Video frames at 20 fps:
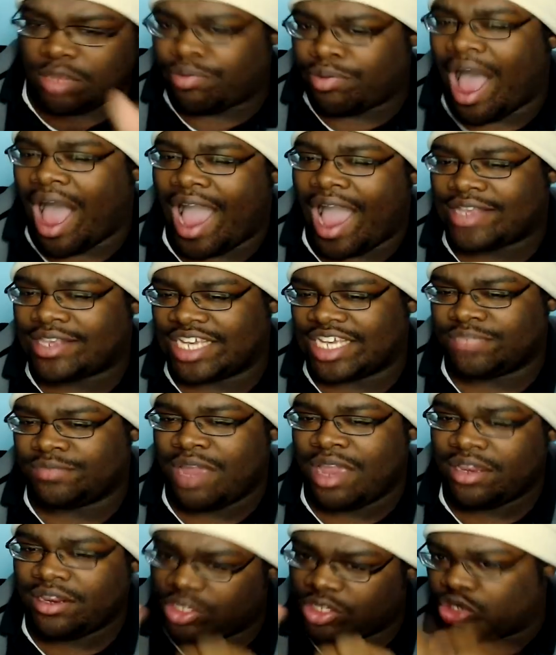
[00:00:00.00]
The box has
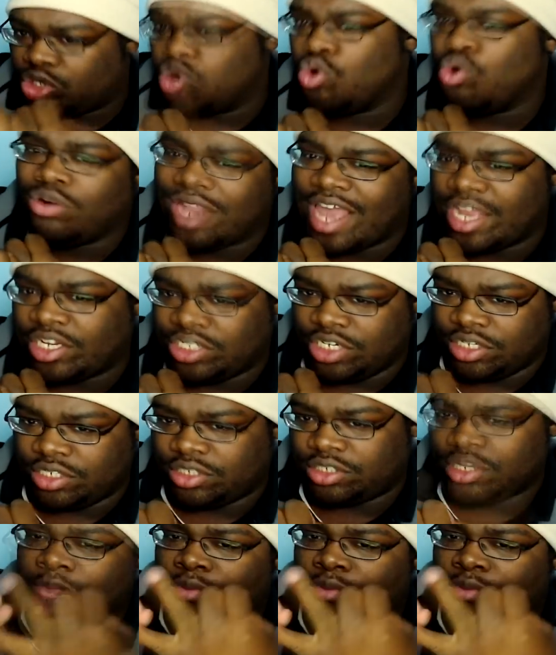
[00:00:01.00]
mainly two legends.